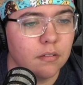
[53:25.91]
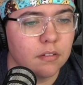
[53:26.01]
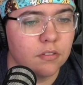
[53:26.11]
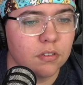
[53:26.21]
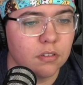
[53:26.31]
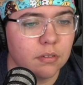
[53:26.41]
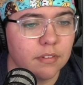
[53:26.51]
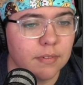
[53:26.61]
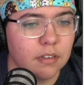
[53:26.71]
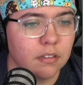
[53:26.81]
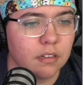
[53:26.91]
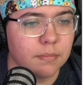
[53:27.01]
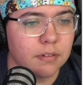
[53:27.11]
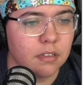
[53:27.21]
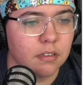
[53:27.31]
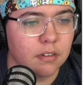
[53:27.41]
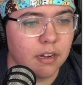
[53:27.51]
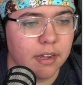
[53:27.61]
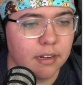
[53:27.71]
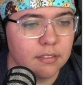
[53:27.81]
control movement along a particular
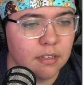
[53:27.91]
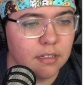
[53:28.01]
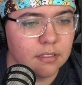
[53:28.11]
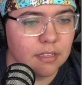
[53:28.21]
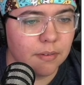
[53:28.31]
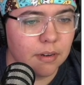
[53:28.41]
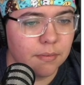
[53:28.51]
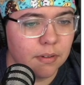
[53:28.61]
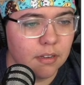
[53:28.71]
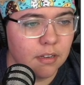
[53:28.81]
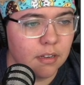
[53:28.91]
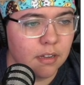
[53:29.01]
axis. Is that what I wanted?